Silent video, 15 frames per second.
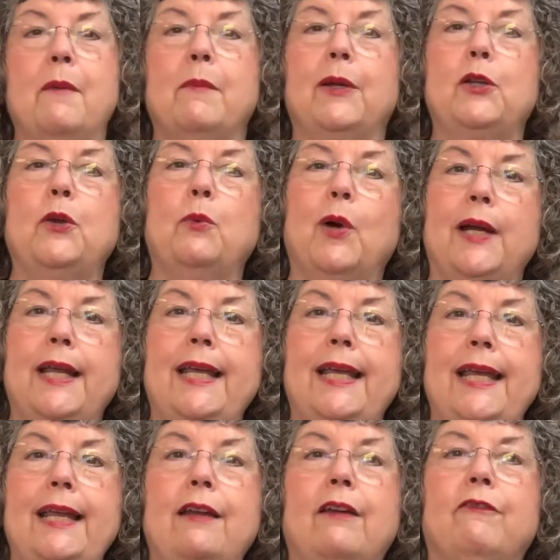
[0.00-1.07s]
But you want to
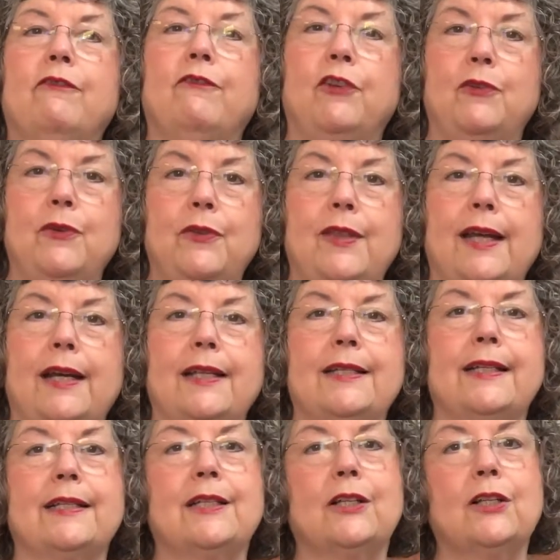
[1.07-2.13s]
eat food that
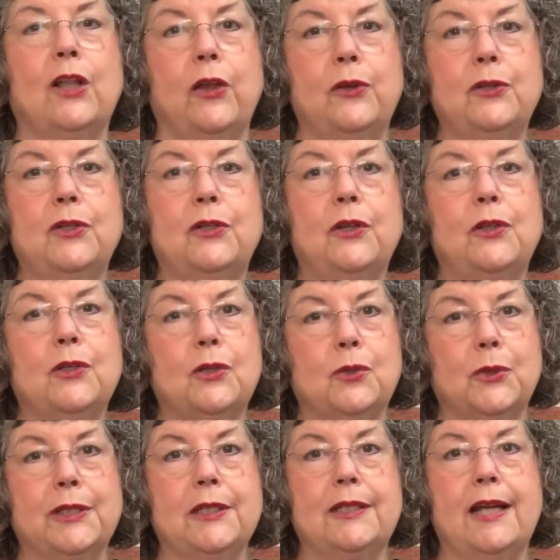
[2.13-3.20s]
is as close to the
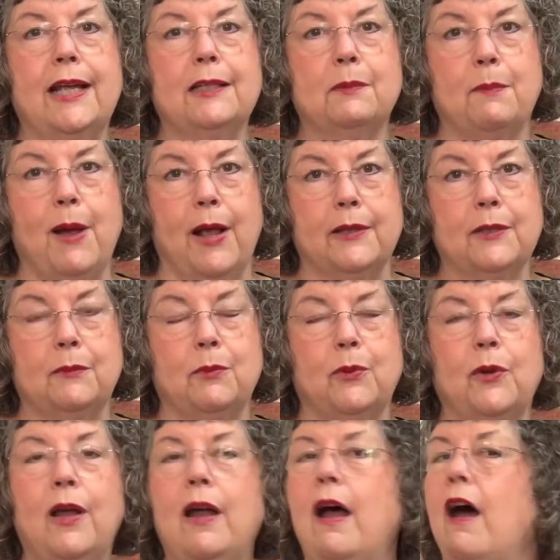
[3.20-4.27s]
source as
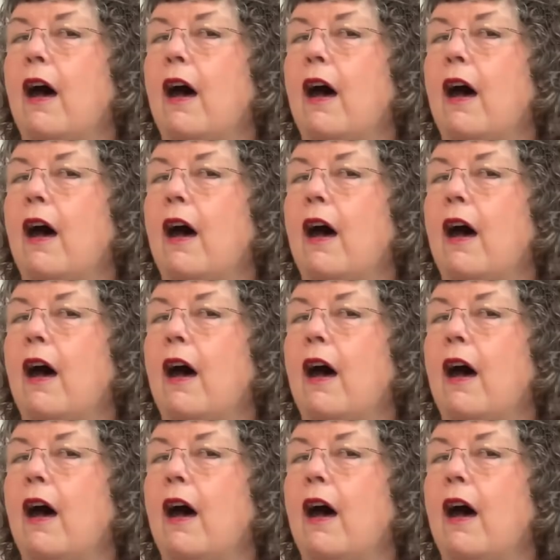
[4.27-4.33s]
possible